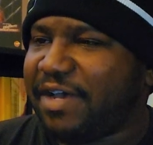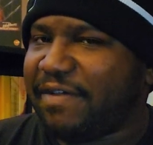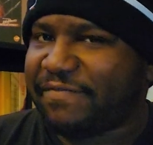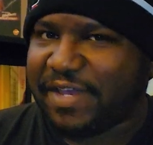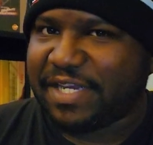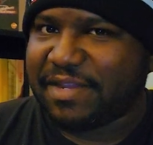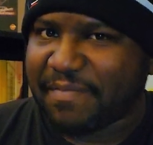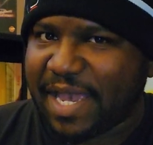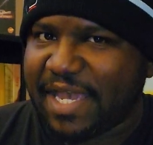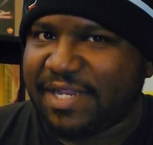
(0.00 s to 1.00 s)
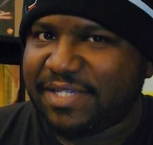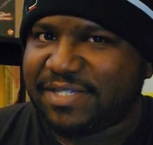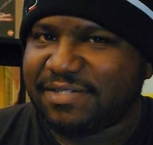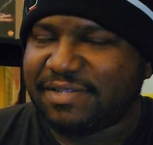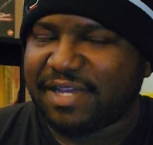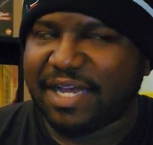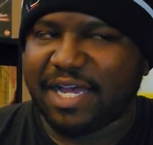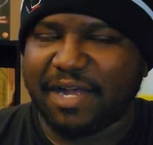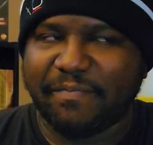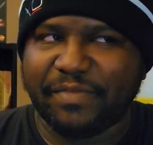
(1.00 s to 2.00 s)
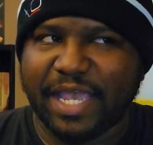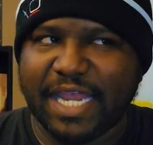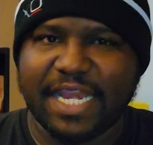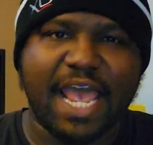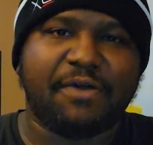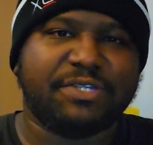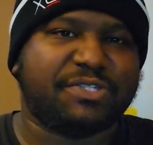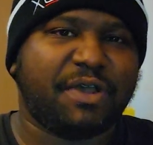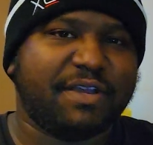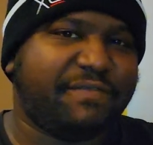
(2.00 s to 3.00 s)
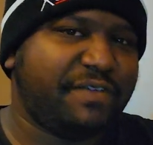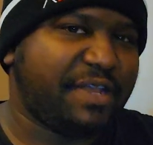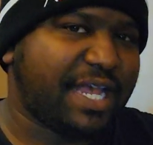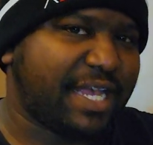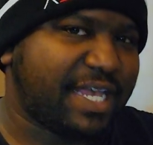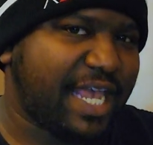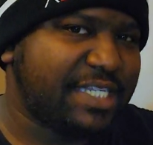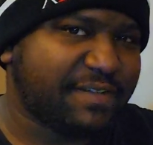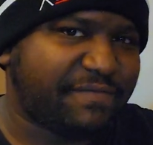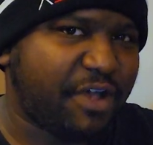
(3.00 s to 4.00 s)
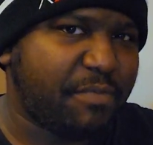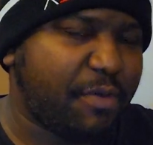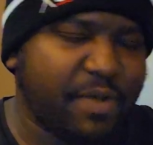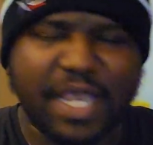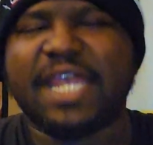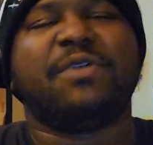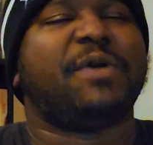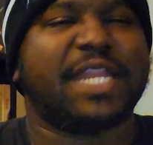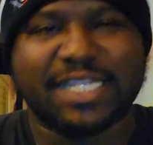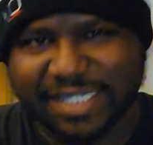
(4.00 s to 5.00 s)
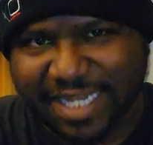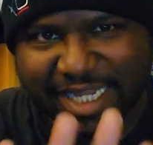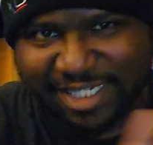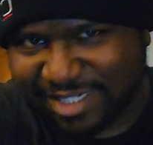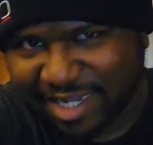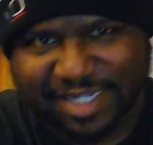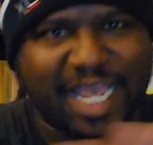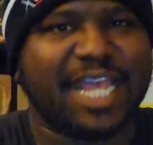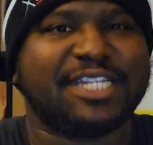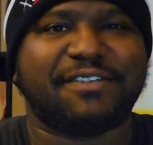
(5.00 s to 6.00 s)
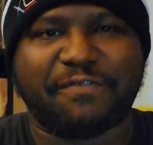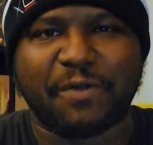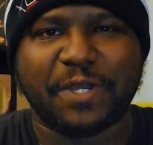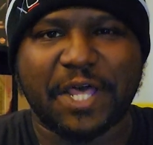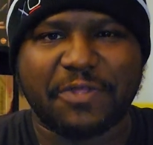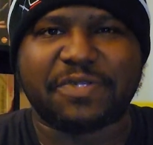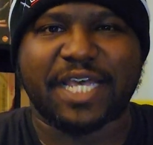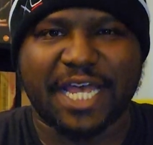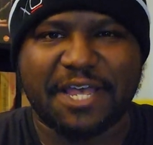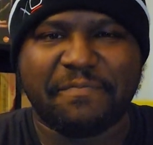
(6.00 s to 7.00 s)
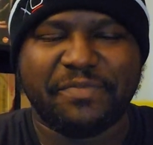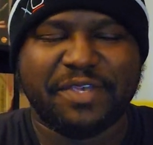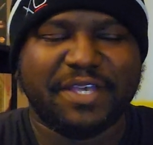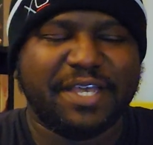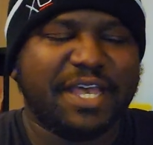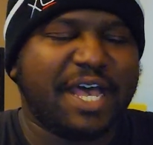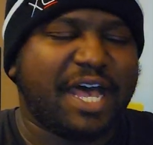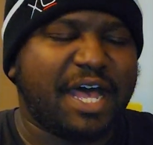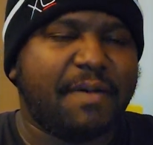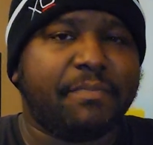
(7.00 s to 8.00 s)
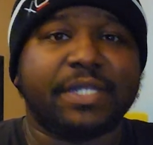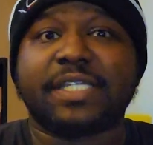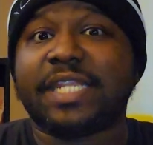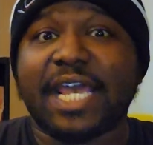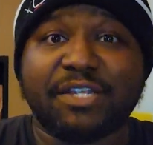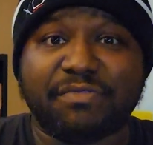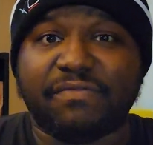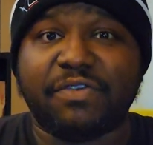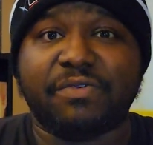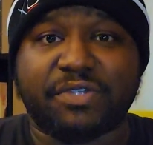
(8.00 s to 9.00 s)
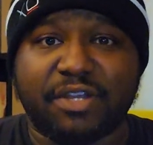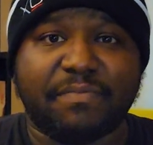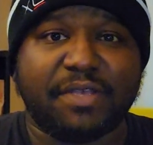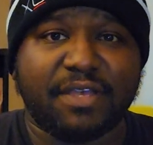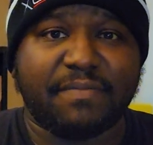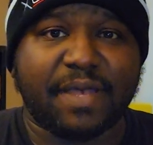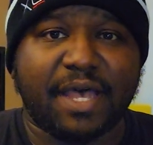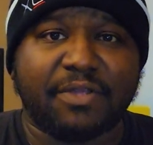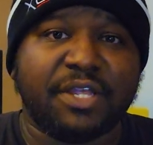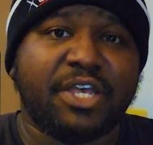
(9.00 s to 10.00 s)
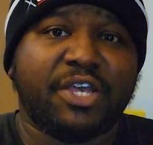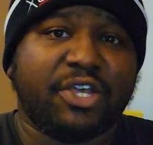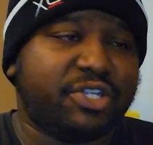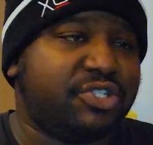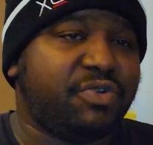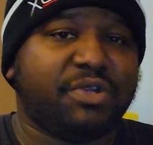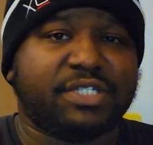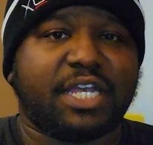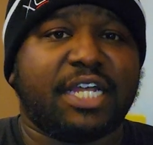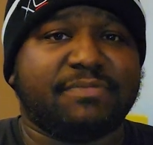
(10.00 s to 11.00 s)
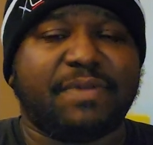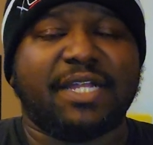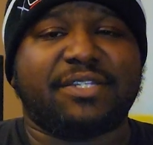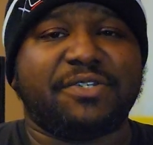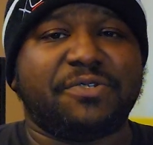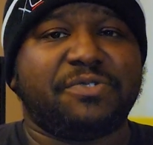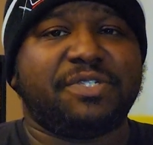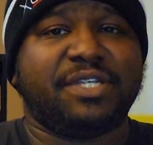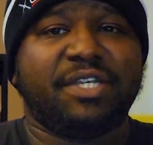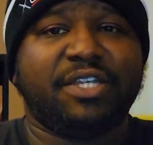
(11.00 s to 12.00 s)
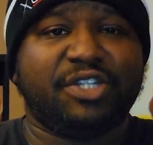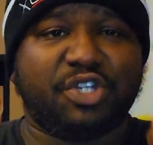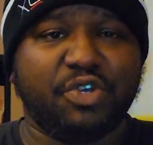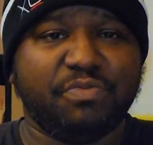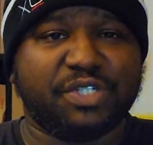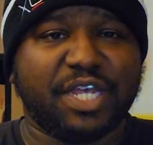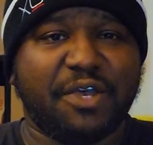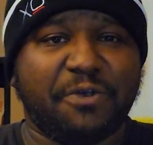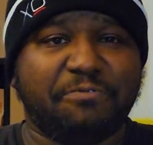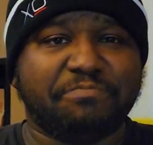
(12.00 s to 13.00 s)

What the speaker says: feed demands, and now it's starting to feel like a case of FOMO. But anyway, that's a tangent for another time. But today's review is going to be about George Cosmato's Tombstone.